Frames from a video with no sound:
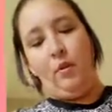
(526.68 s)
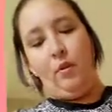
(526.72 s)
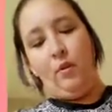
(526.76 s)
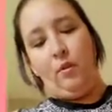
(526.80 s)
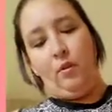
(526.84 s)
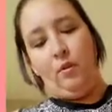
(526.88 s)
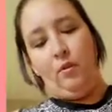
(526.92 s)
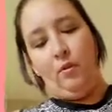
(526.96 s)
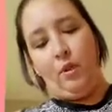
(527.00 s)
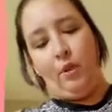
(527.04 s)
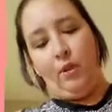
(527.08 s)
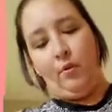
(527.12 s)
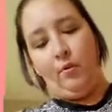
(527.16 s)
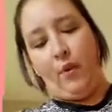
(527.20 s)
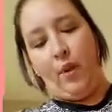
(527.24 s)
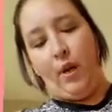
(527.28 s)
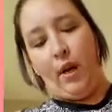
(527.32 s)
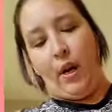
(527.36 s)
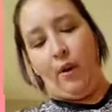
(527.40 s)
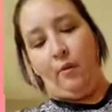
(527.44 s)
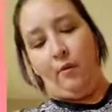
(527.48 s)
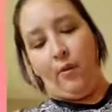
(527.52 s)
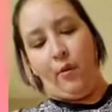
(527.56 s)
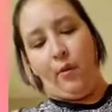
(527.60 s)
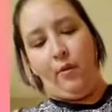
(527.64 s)
Just
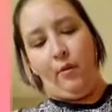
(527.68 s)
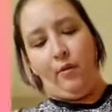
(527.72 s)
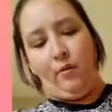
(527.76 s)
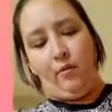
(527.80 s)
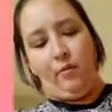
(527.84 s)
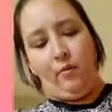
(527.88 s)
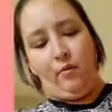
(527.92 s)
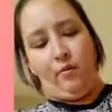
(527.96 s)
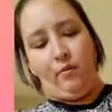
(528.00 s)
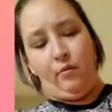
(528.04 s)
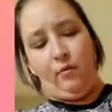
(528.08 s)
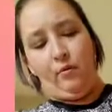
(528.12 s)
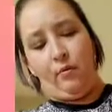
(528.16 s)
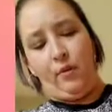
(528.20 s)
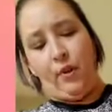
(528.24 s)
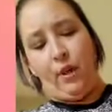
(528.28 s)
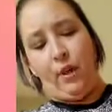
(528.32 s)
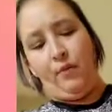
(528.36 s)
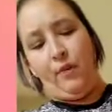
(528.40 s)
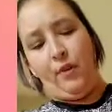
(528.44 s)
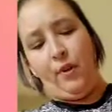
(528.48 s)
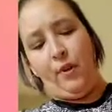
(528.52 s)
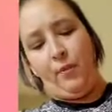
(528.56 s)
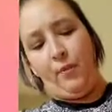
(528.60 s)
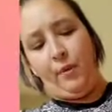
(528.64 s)
whatever
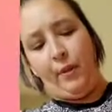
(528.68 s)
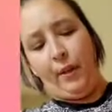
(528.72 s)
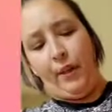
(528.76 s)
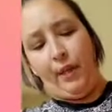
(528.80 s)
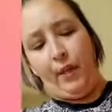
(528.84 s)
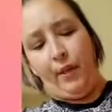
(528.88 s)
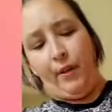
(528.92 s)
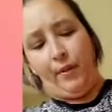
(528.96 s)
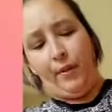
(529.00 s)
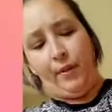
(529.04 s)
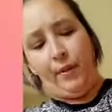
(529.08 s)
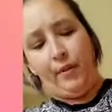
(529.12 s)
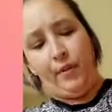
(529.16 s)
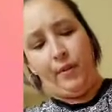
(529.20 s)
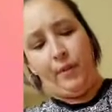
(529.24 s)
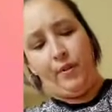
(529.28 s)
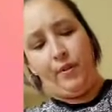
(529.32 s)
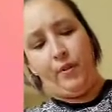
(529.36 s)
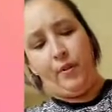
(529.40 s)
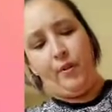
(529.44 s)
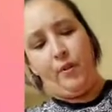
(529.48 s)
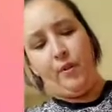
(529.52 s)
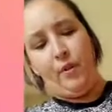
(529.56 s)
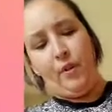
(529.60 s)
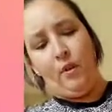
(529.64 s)
you want to
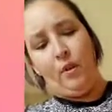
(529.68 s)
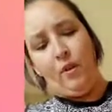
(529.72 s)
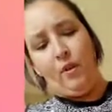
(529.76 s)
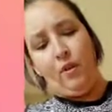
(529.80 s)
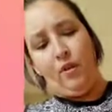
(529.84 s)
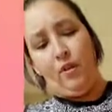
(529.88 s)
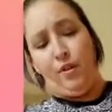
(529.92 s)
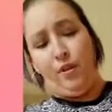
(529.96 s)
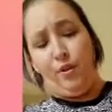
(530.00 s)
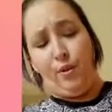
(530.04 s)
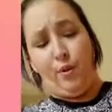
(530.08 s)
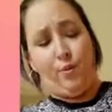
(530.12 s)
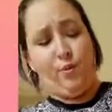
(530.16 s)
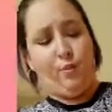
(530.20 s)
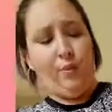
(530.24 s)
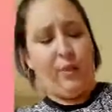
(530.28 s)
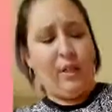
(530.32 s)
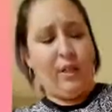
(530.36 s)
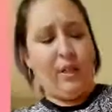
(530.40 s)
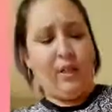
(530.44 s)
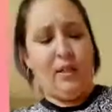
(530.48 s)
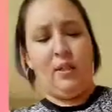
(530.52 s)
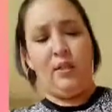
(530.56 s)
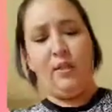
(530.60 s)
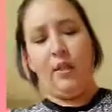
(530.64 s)
use. Use a
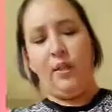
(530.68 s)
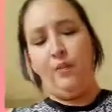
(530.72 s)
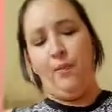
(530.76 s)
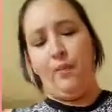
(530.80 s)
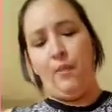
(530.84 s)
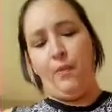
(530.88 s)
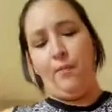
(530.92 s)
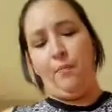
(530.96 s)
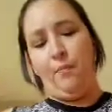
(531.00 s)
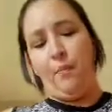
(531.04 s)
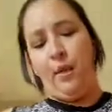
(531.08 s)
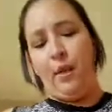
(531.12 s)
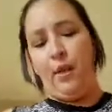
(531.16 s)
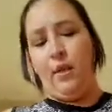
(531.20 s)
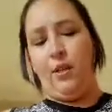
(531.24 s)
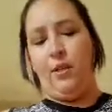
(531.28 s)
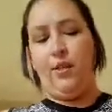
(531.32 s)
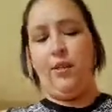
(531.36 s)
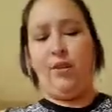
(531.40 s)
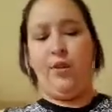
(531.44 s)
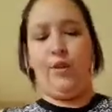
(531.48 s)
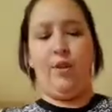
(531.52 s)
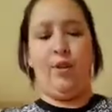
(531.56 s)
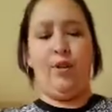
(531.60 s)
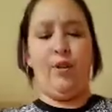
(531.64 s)
whisk, use a
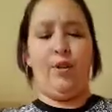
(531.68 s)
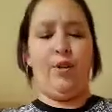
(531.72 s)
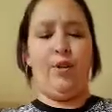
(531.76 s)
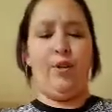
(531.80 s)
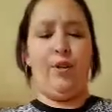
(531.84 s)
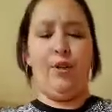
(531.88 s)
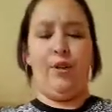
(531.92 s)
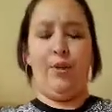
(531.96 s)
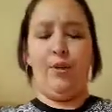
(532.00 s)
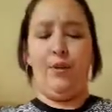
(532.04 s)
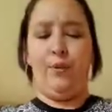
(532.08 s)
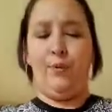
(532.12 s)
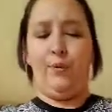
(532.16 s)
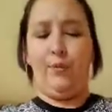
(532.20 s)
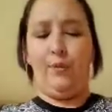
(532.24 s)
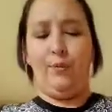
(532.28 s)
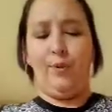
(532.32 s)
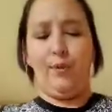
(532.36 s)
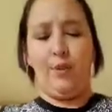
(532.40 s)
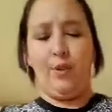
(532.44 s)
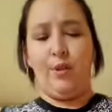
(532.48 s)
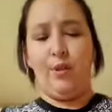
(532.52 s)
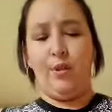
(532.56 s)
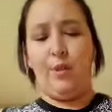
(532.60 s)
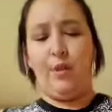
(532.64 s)
mixer, use
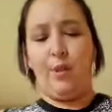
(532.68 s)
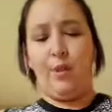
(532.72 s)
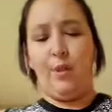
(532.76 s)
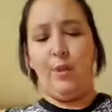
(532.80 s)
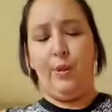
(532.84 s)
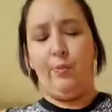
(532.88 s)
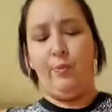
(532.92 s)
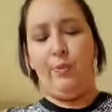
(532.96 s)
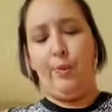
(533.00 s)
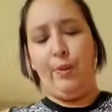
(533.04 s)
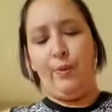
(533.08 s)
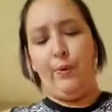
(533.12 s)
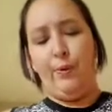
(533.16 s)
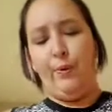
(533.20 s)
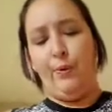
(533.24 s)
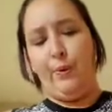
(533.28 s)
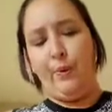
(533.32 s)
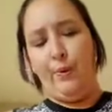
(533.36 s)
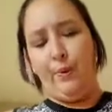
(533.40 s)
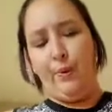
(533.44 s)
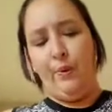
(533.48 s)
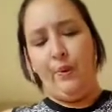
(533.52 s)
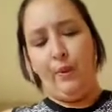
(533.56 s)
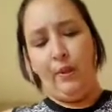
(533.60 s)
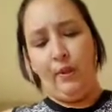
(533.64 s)
a
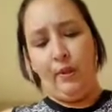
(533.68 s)
spoon.